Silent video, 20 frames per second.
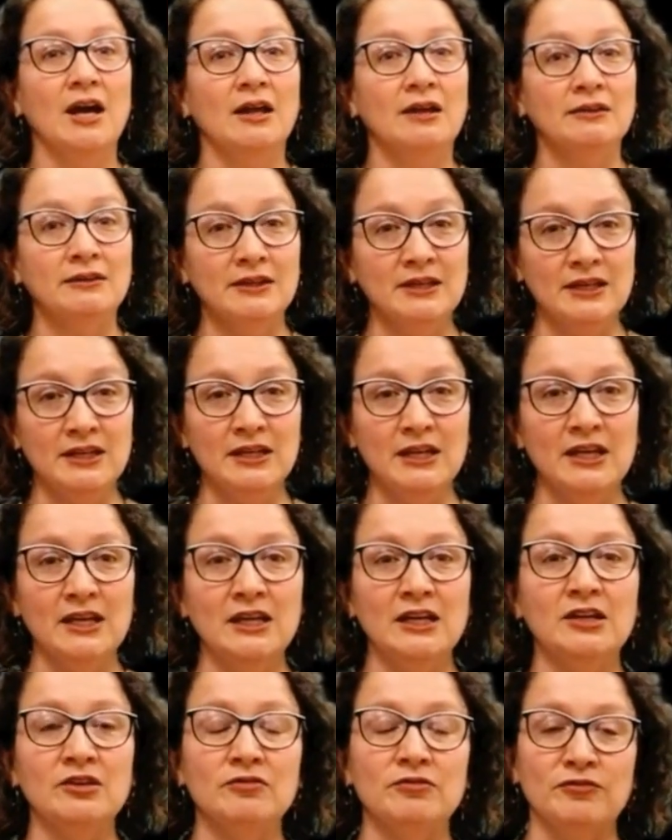
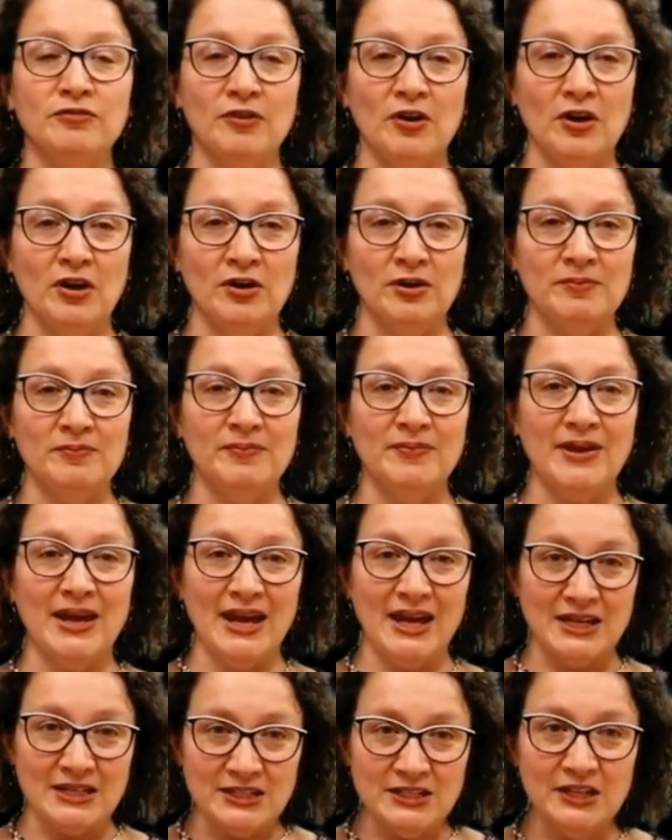leading from
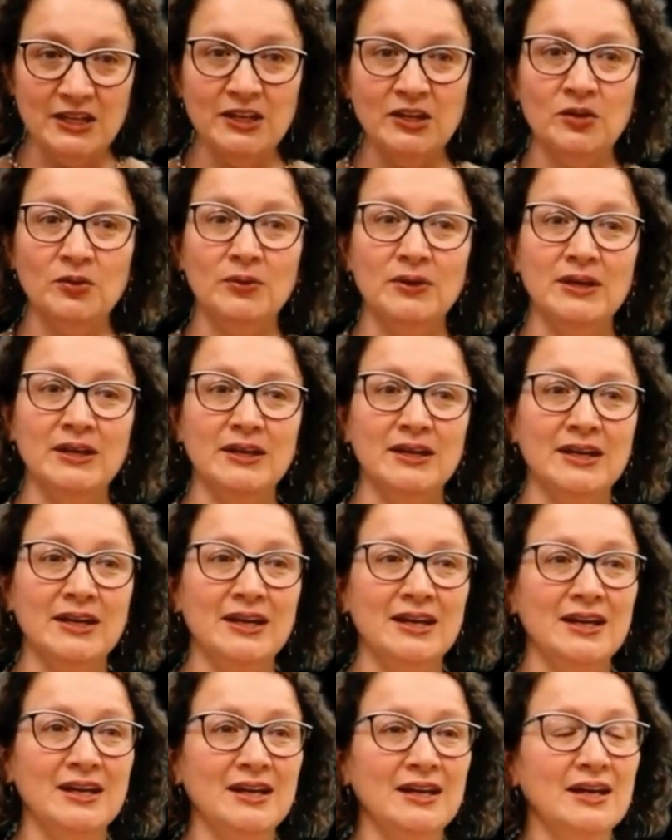
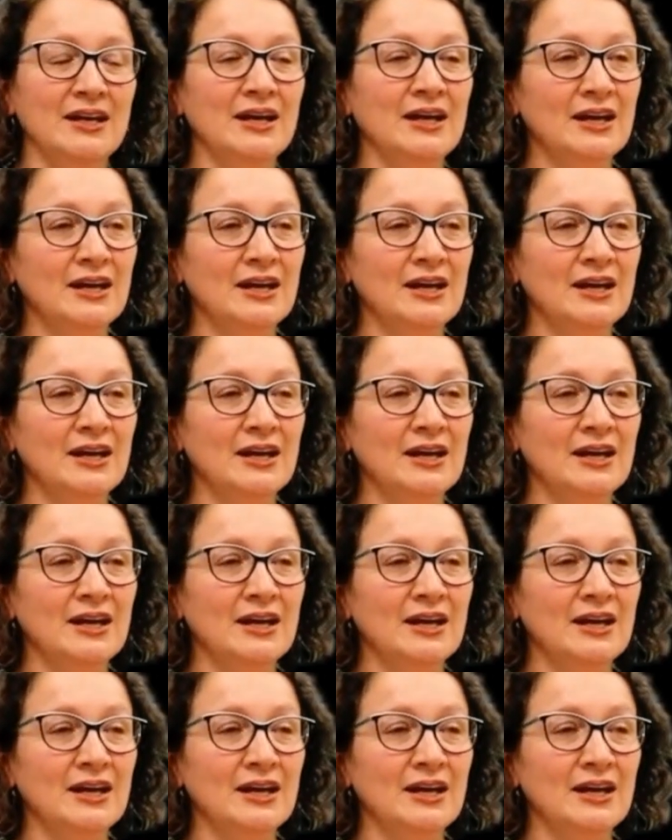antiquity